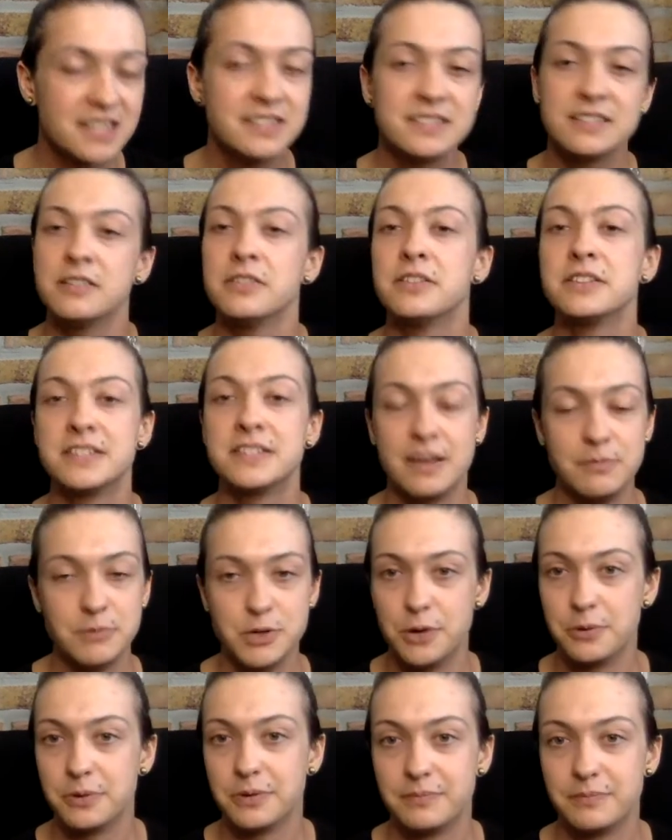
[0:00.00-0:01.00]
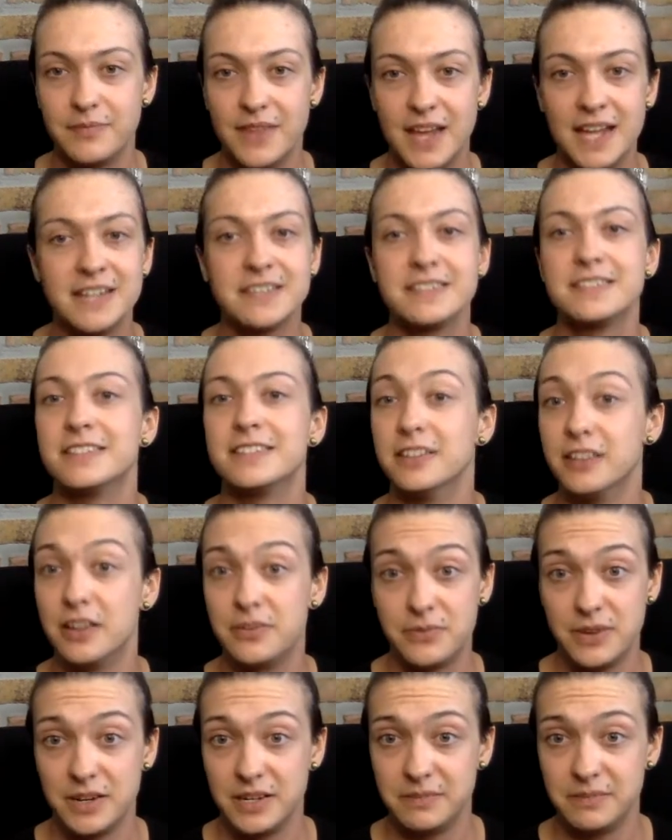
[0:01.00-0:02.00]
it's still the same joke, and it's still
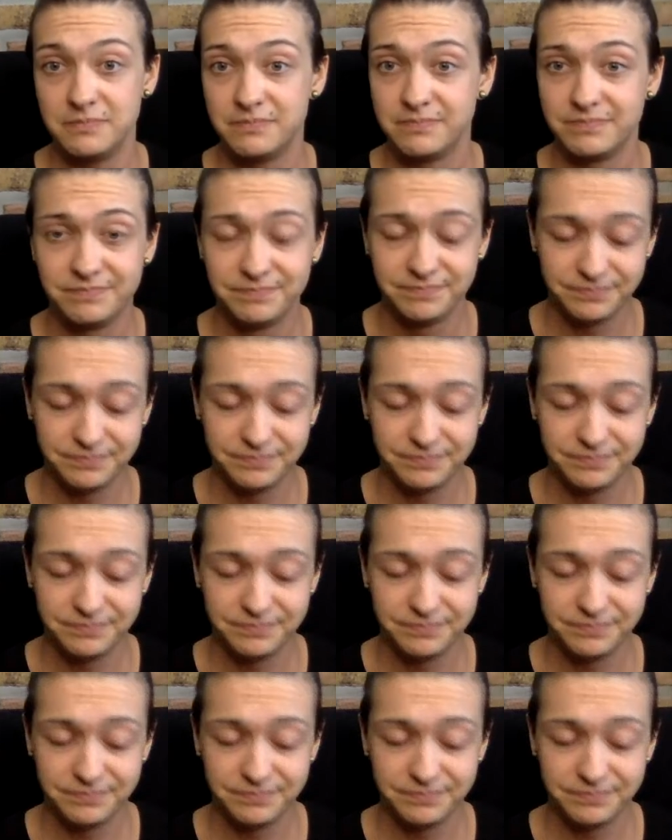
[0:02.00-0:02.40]
not funny.